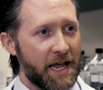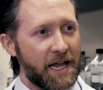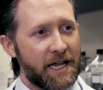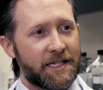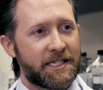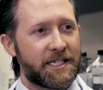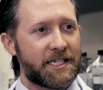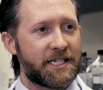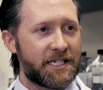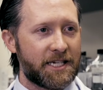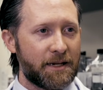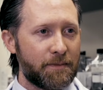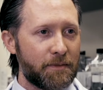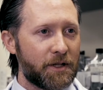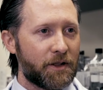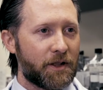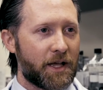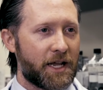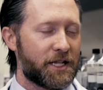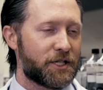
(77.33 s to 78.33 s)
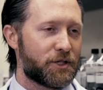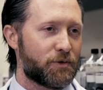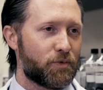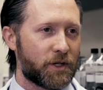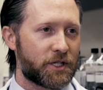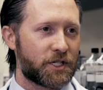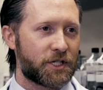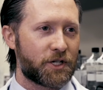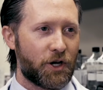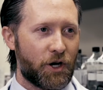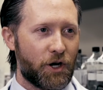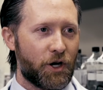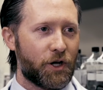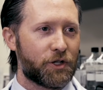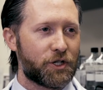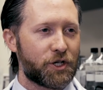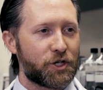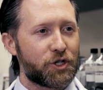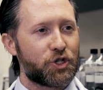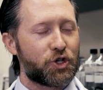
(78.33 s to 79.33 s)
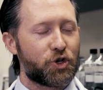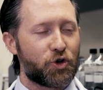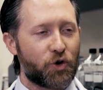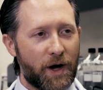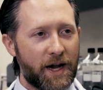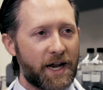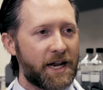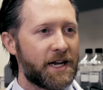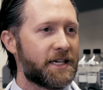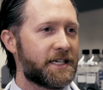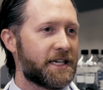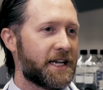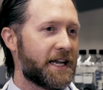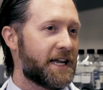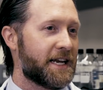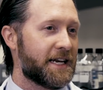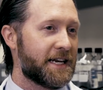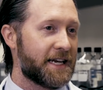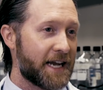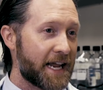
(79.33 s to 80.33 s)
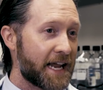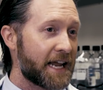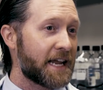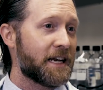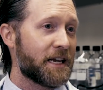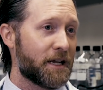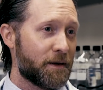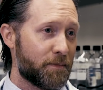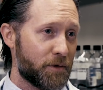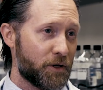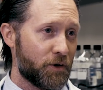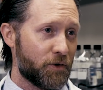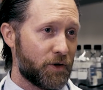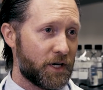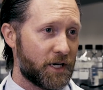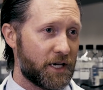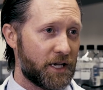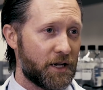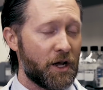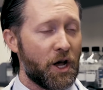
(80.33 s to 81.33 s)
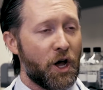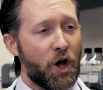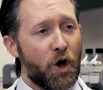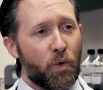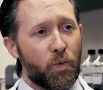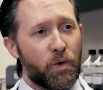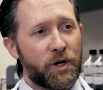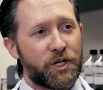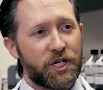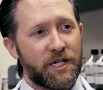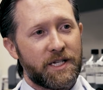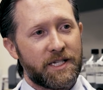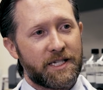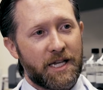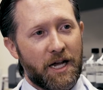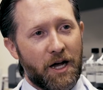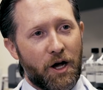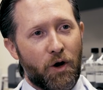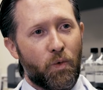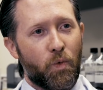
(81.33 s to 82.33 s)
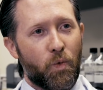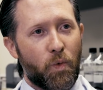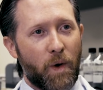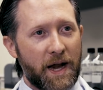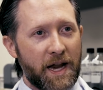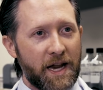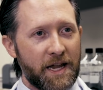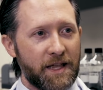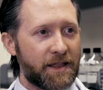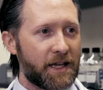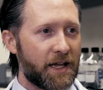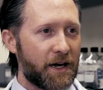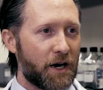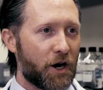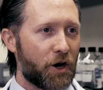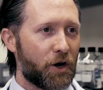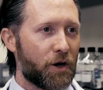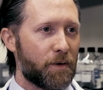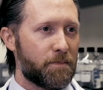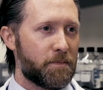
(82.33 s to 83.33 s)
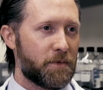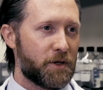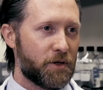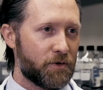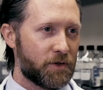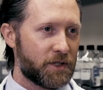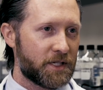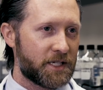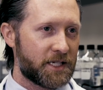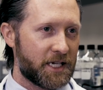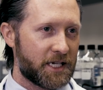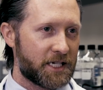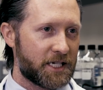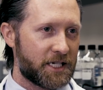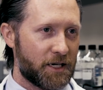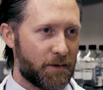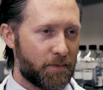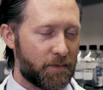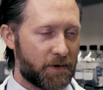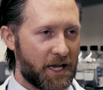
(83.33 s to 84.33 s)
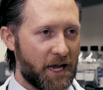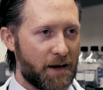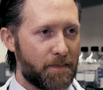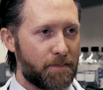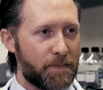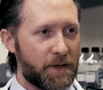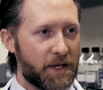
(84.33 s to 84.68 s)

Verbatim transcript: It stimulates what's called trained innate immunity, which is a way that our immune system can